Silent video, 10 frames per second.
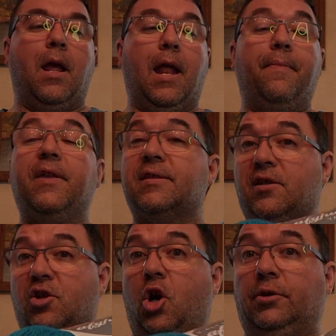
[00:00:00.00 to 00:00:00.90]
And this
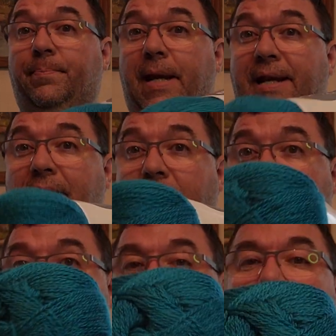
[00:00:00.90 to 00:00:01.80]
is called
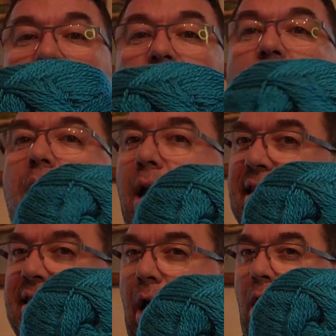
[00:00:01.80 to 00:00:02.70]
Peacock.
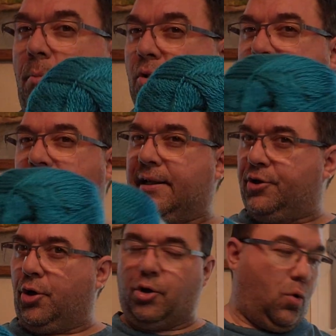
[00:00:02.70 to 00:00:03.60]
It's almost like a
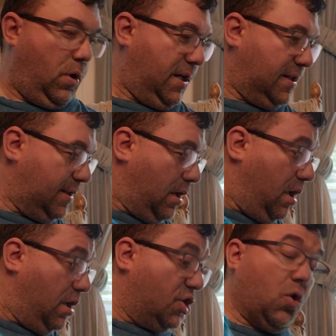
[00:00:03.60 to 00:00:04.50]
turquoise.
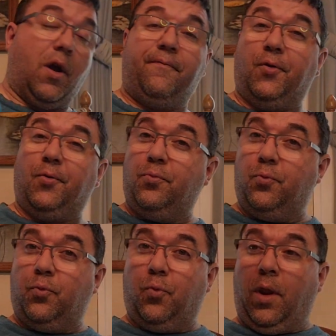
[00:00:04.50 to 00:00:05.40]
So if you
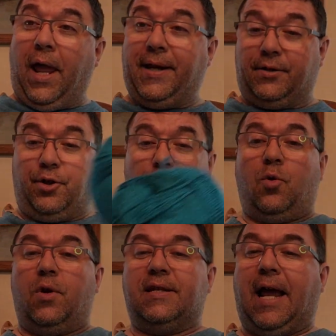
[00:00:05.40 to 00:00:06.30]
like
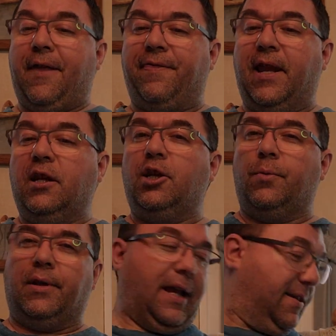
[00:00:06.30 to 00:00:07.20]
turquoise, I think you
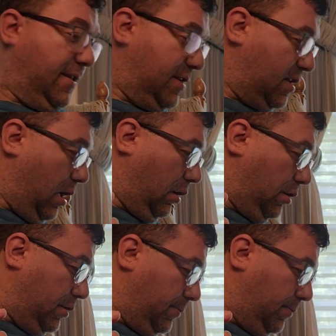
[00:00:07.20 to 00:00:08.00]
would like this color.